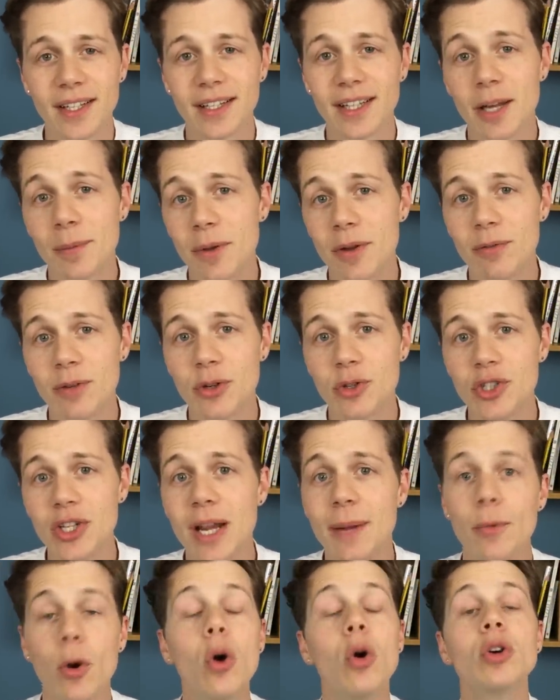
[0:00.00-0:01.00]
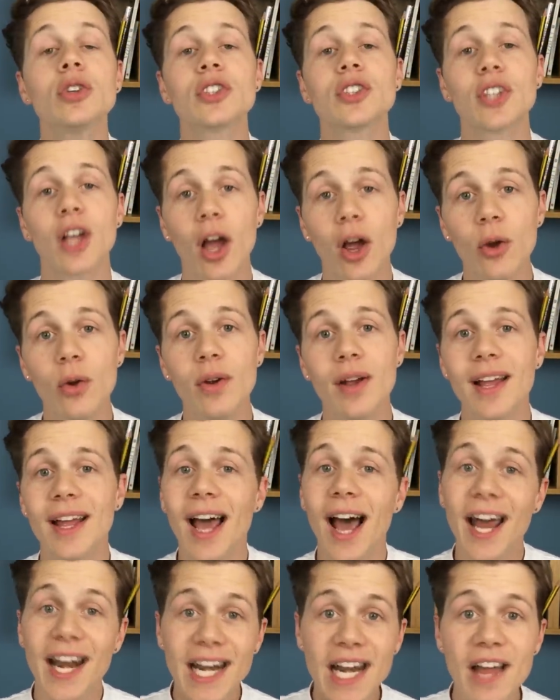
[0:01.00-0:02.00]
That'd be a real shame. Also,
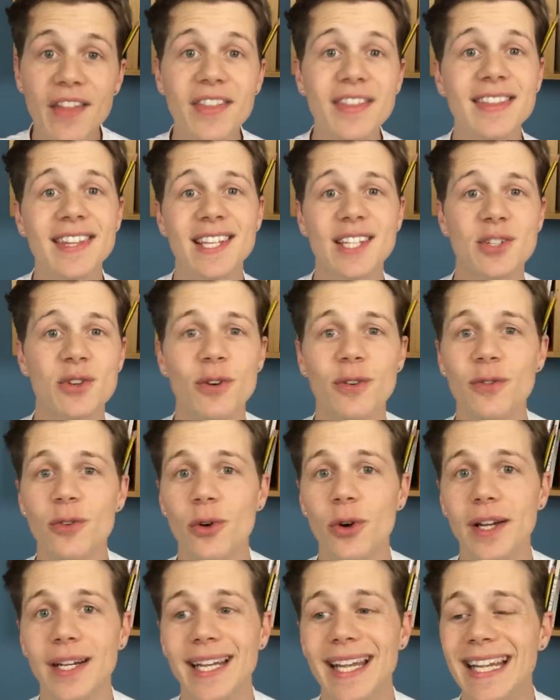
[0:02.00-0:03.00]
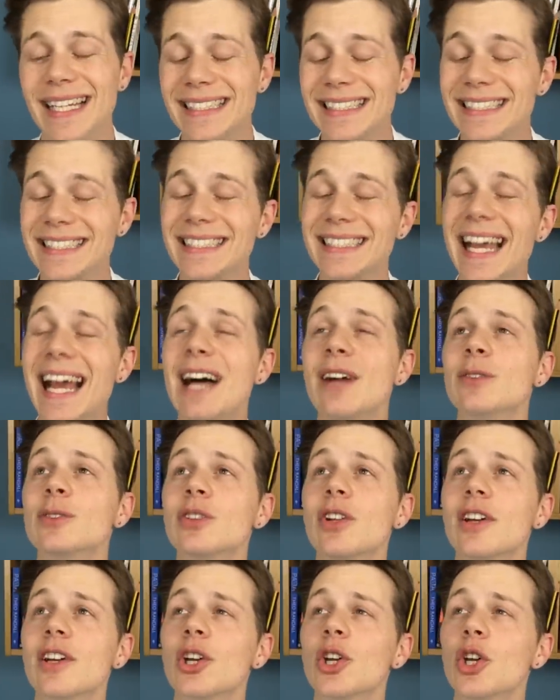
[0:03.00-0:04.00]
another thing to avoid, it sounds
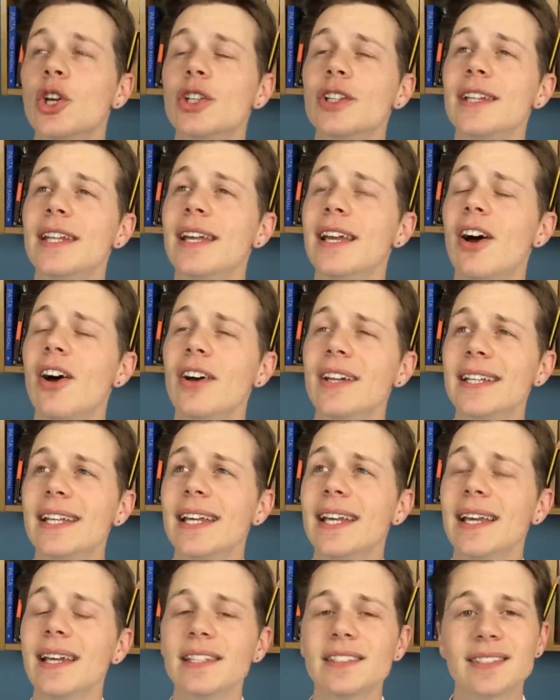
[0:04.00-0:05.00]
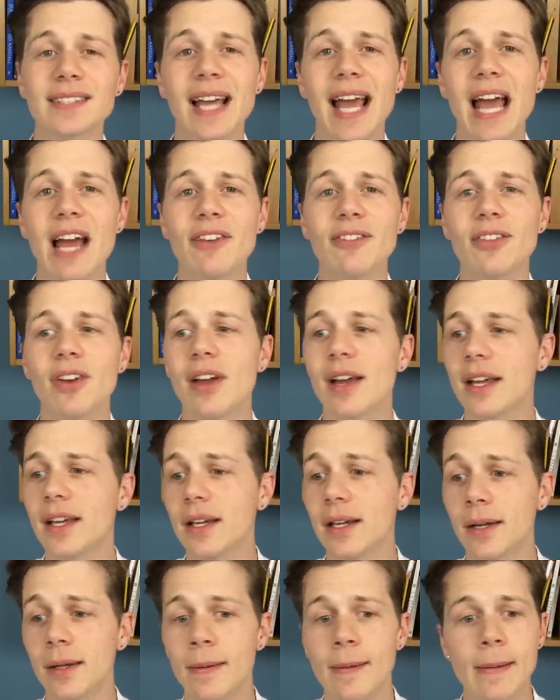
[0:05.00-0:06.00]
like a good idea to have like
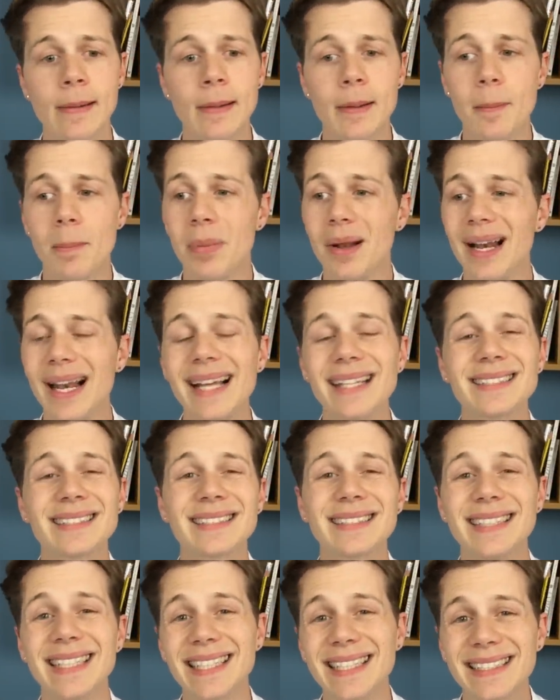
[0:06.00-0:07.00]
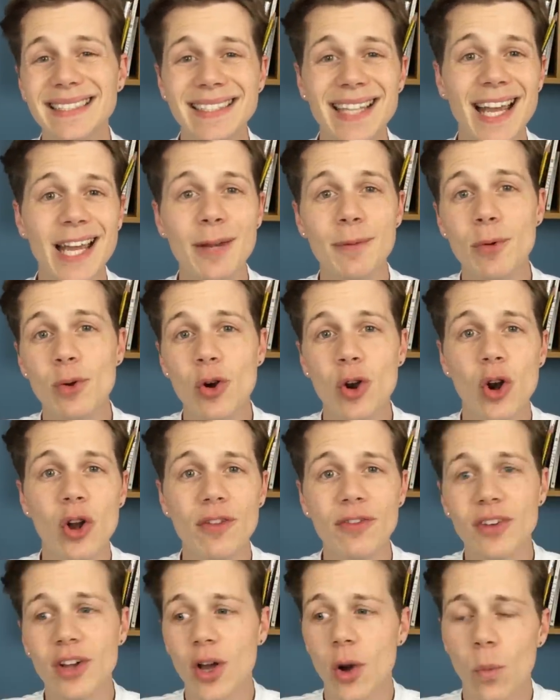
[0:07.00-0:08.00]
a plastic
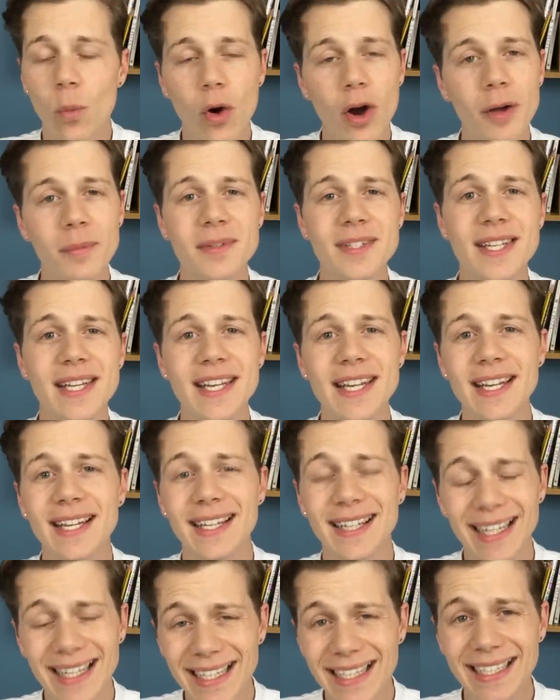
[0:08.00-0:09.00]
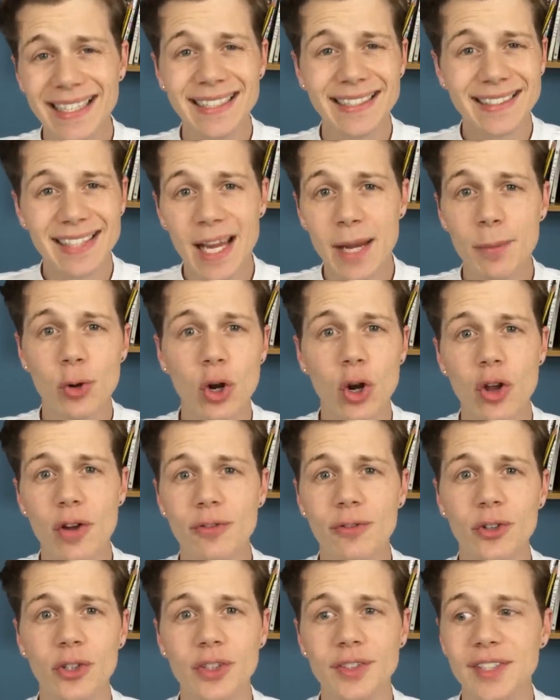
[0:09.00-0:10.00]
tablecloth, like a wiping clean
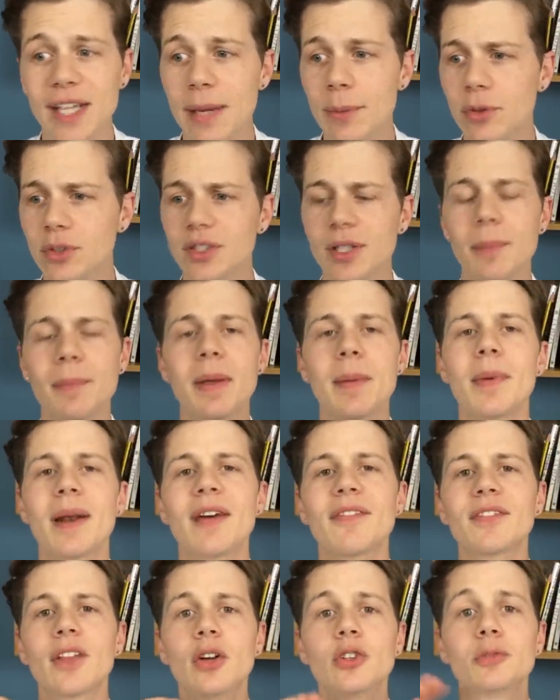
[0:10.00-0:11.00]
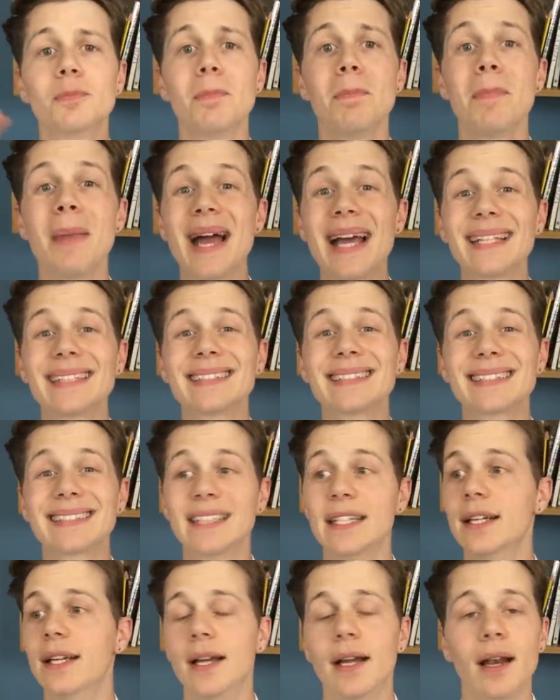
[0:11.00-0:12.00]
tablecloth on your table. Some people have those mats,
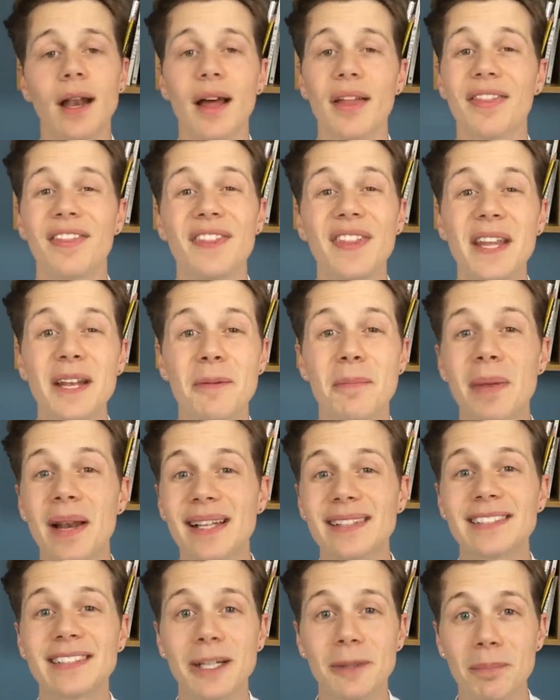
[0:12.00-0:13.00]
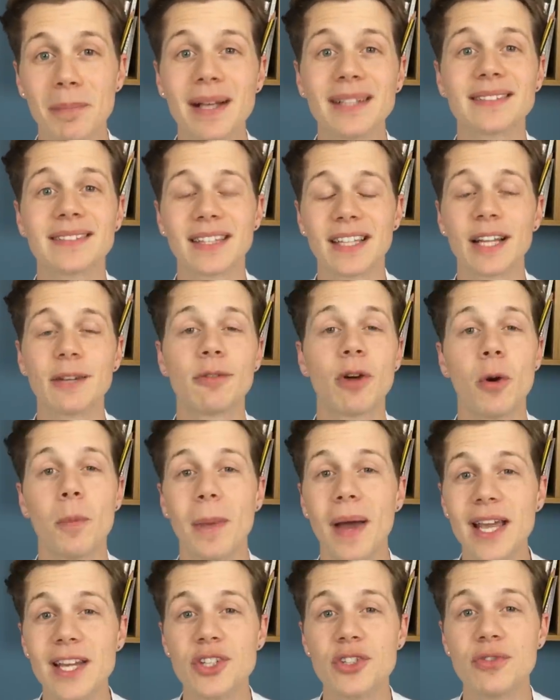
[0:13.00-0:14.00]
like thin plastic mats that they roll
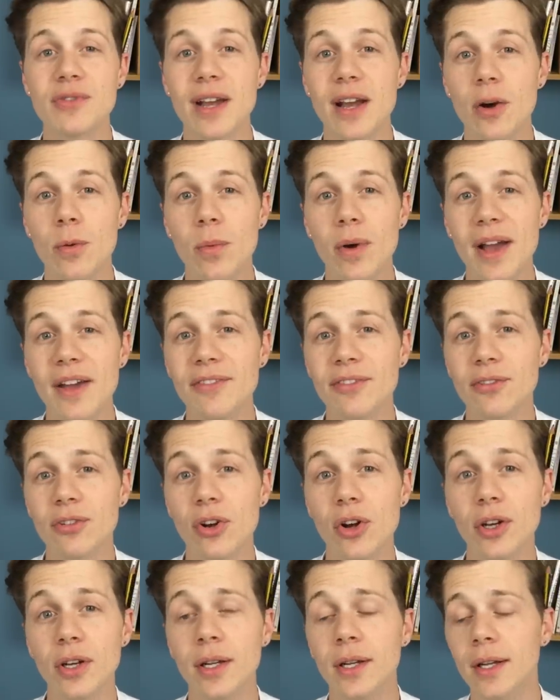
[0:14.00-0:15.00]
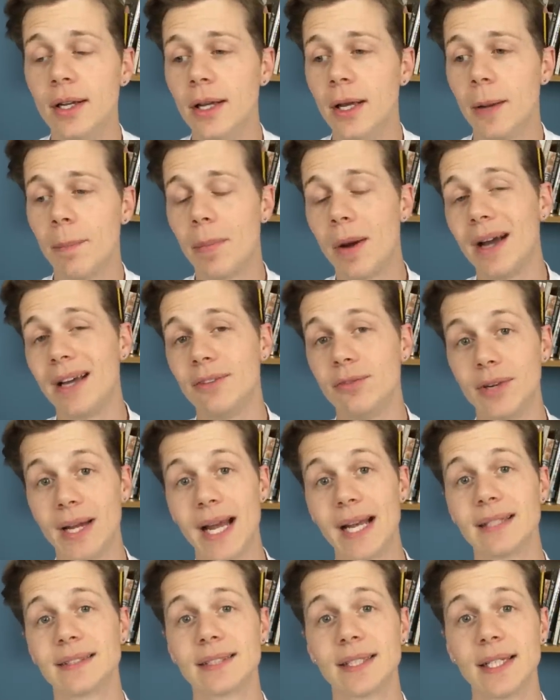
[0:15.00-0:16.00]
pastry out or whatever on. But in
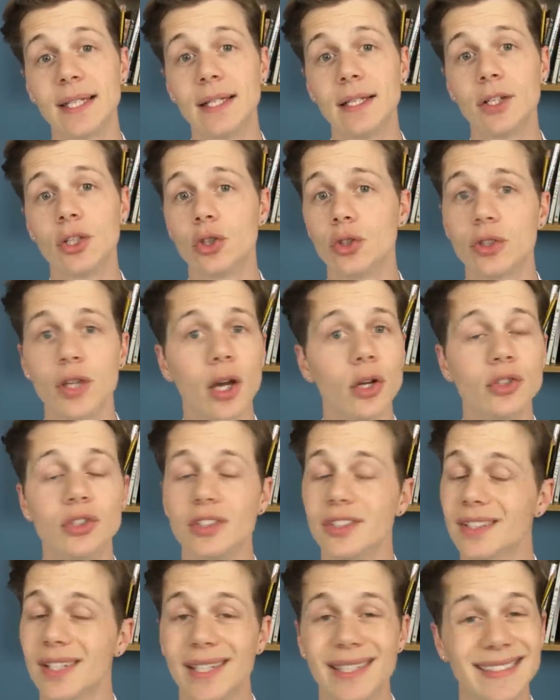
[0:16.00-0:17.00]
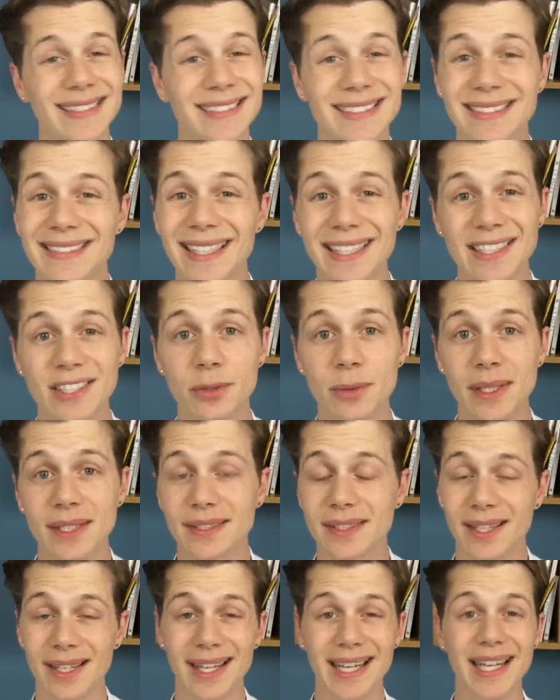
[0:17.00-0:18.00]
reality, your dough's just gonna stick to it,
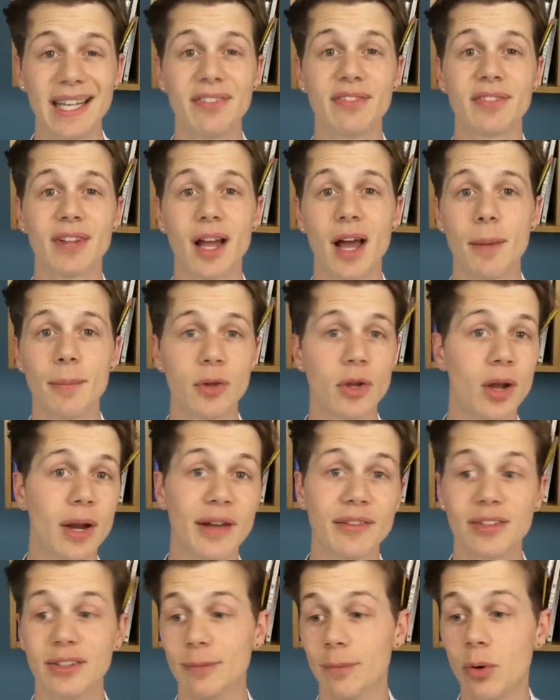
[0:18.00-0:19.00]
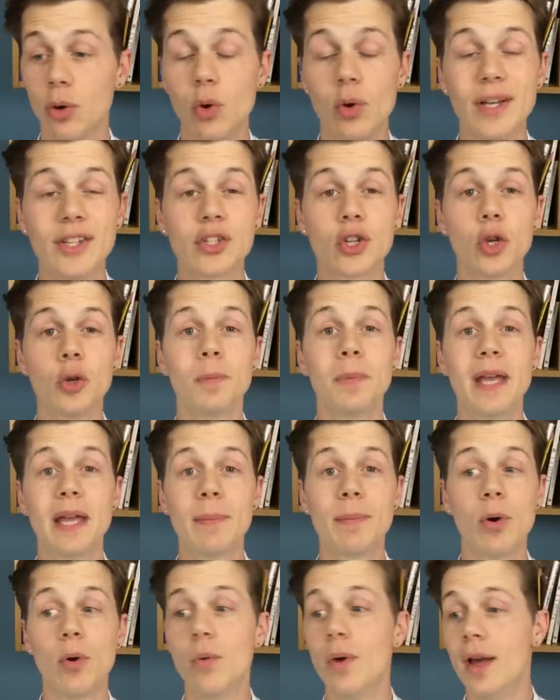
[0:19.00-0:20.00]
it's gonna lift it up. You're gonna have to employ two
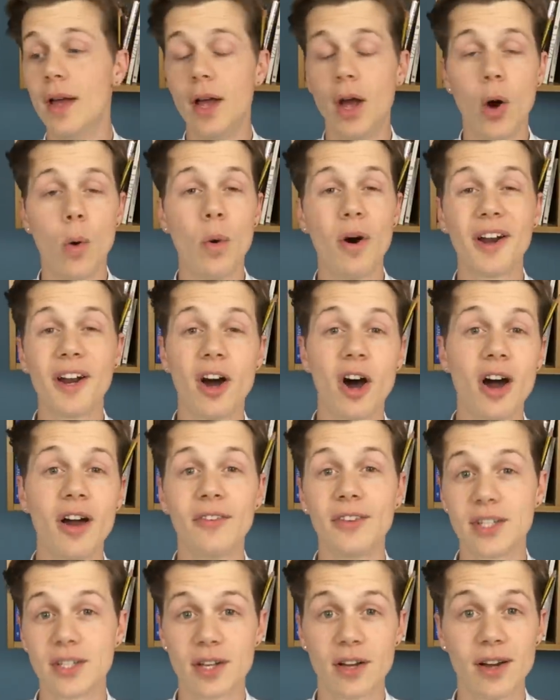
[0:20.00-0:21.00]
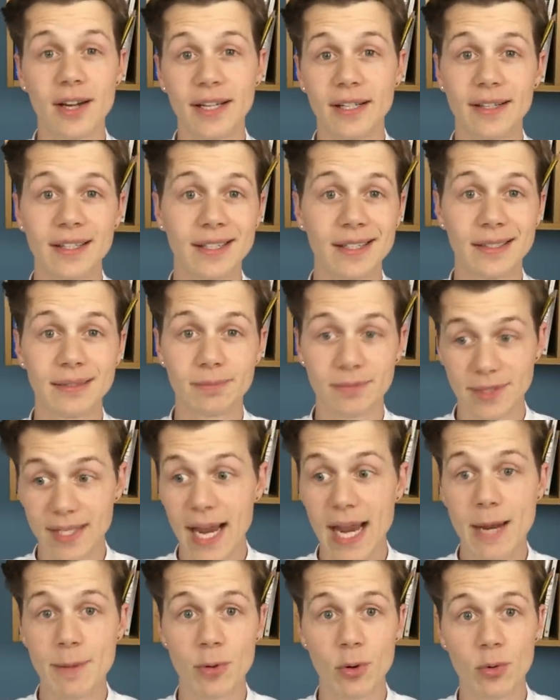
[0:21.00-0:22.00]
people, one at either side of the
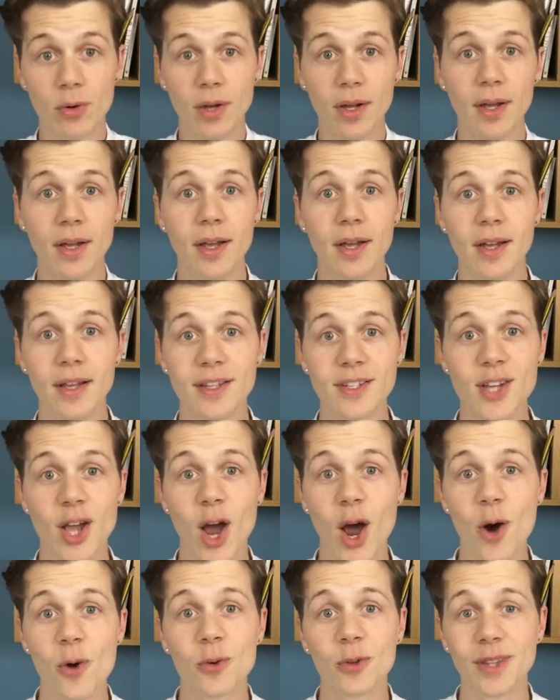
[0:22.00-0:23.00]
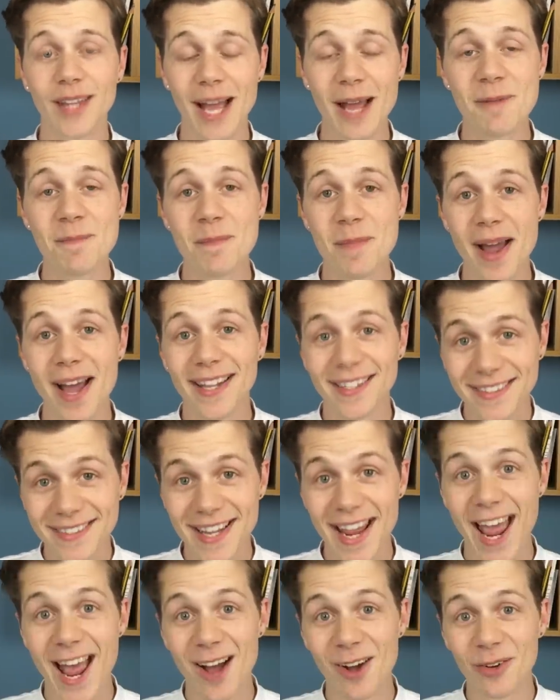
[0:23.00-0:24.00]
table, to hold that mat
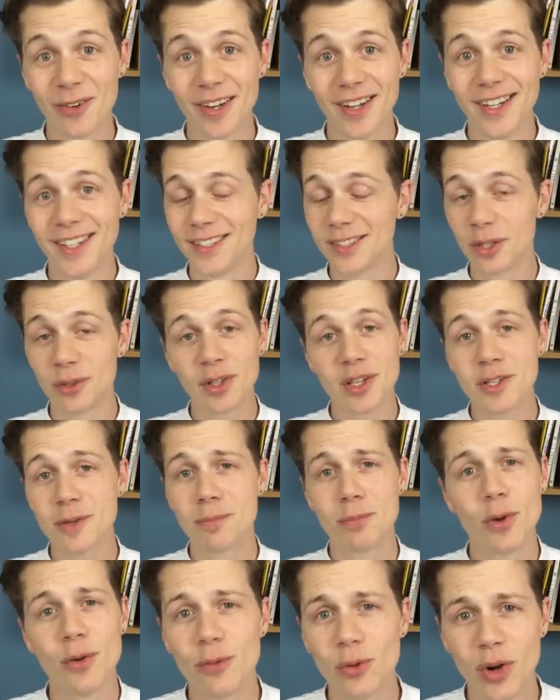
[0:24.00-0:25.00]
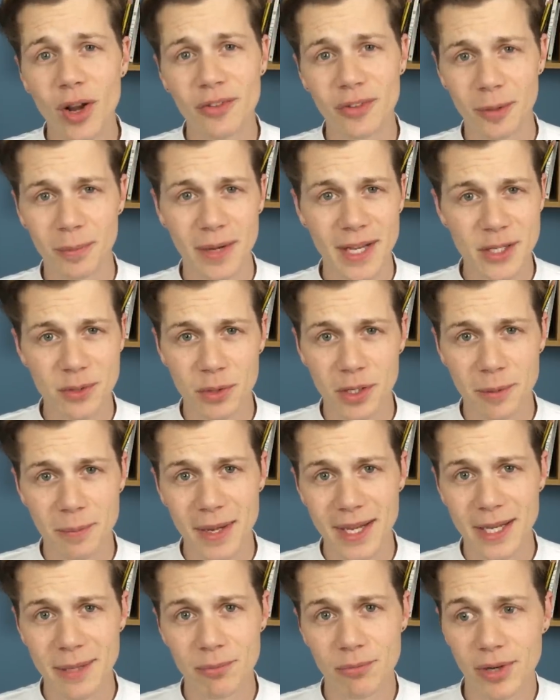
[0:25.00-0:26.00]
down so it doesn't move all over the place when you're
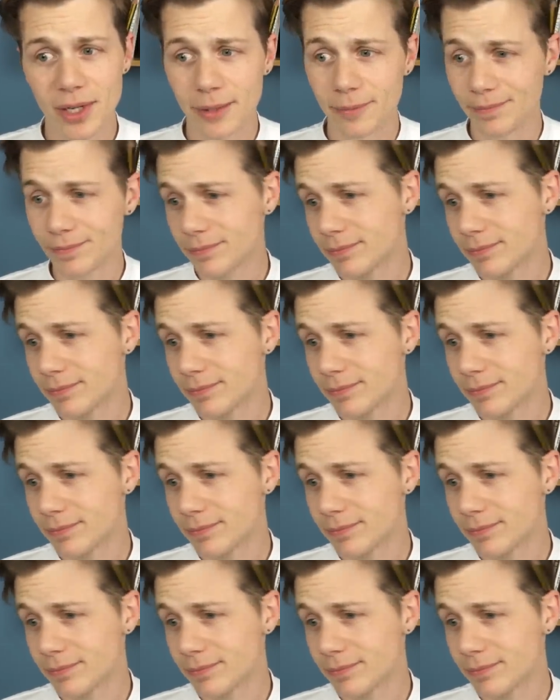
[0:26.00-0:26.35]
making bread.